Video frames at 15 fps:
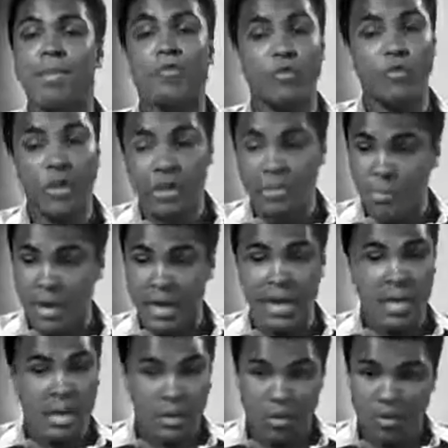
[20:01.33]
now be
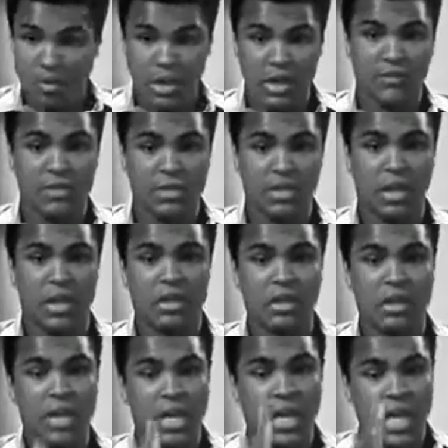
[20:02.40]
repaid. Don't give us
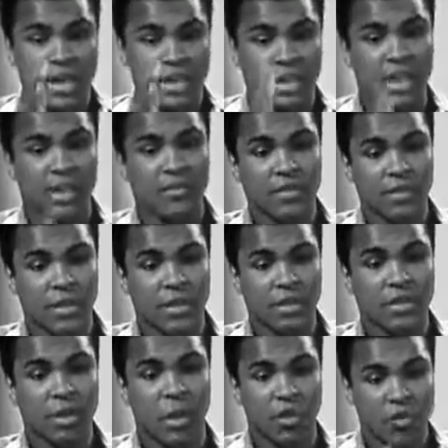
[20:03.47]
nothing, and give
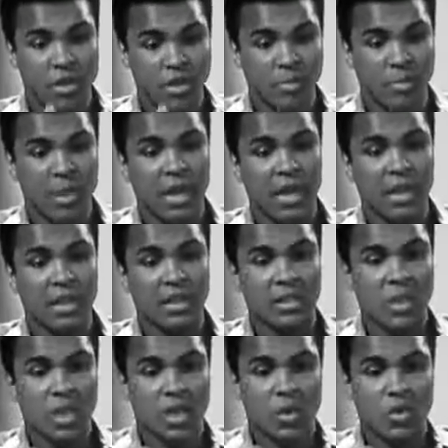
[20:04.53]
us or repay
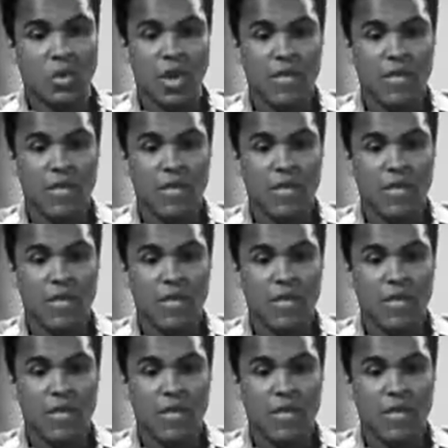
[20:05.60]
us.